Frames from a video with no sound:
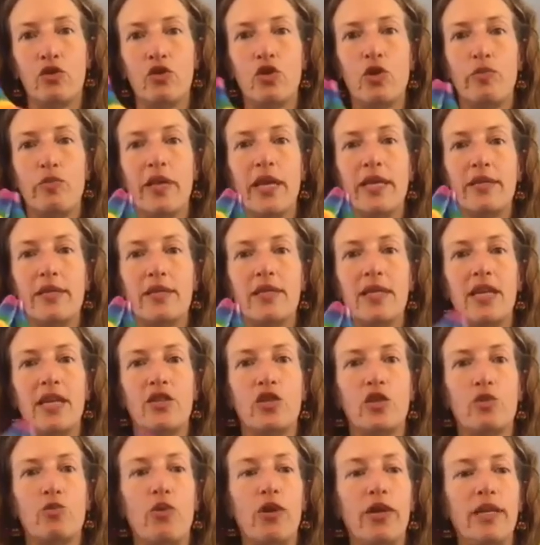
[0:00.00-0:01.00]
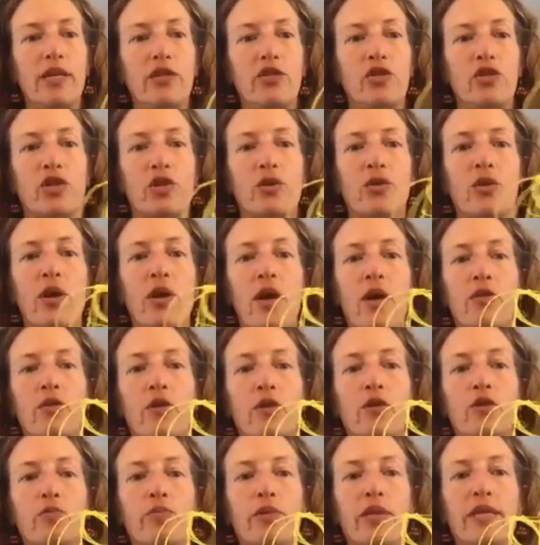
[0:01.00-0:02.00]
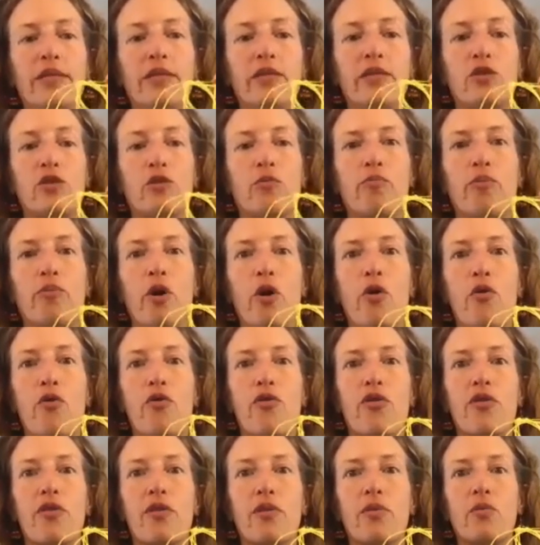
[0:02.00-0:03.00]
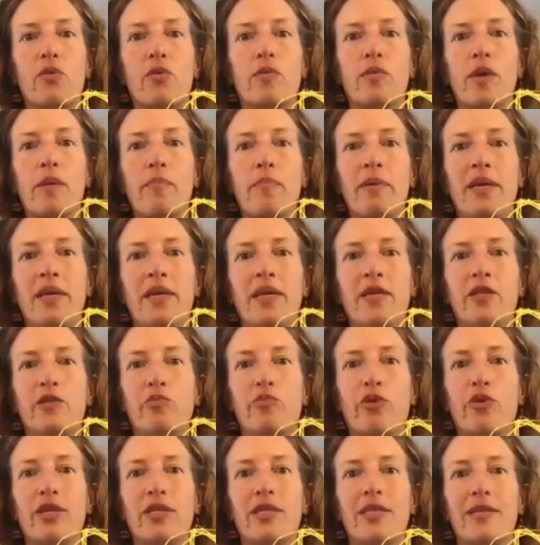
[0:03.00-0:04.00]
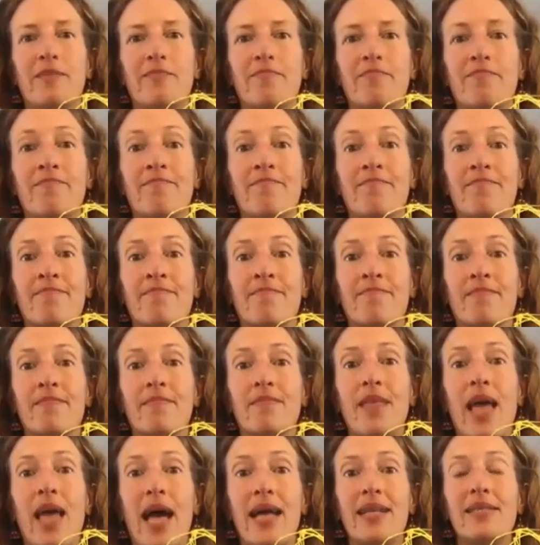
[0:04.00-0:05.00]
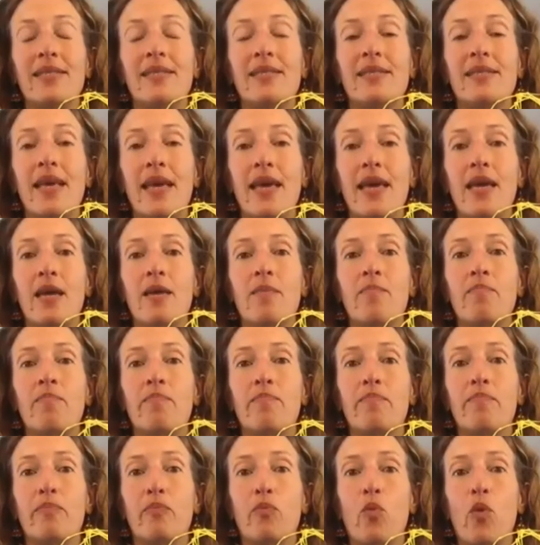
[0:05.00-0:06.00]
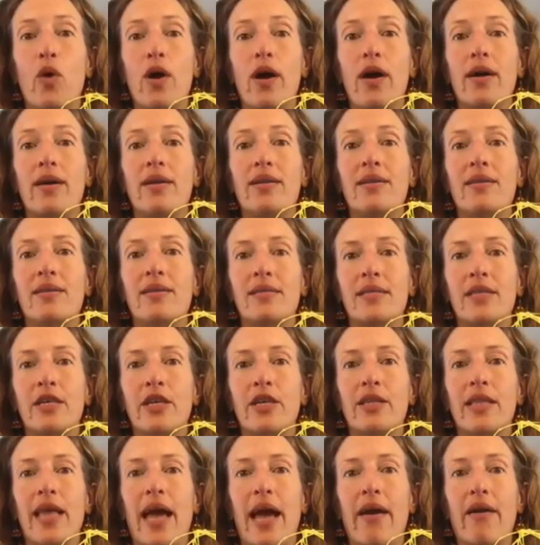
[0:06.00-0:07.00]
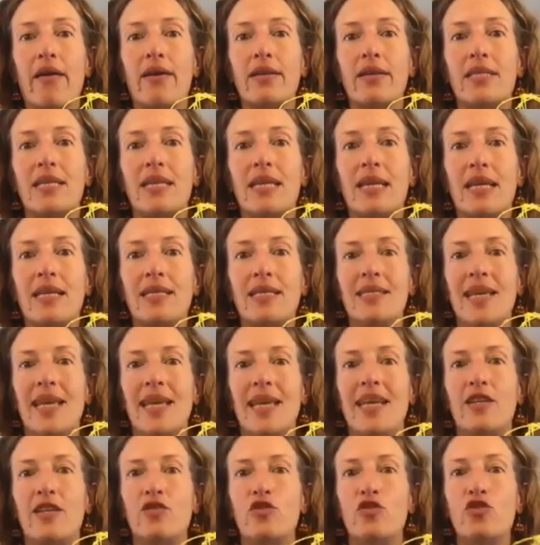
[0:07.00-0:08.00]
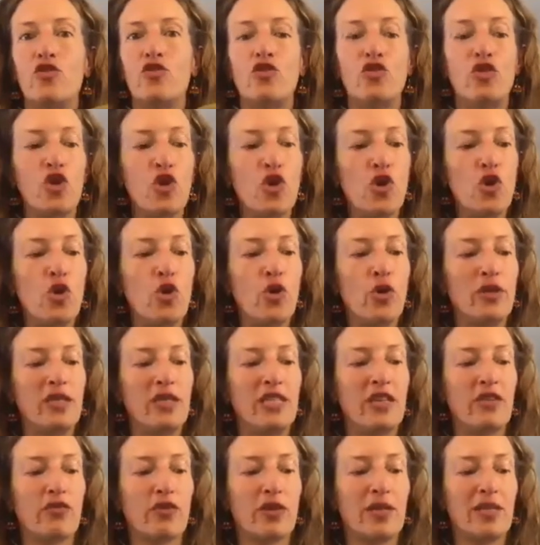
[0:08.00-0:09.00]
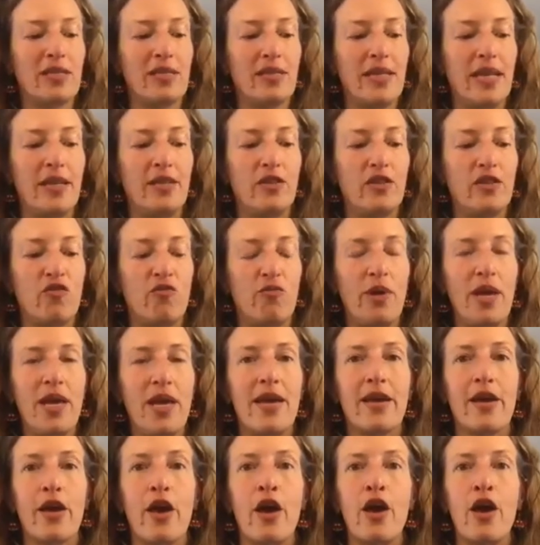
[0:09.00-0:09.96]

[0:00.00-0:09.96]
2 places that I just pointed to, those places are both where my pinky is pointing. That same one singularity contains 2 different states of being,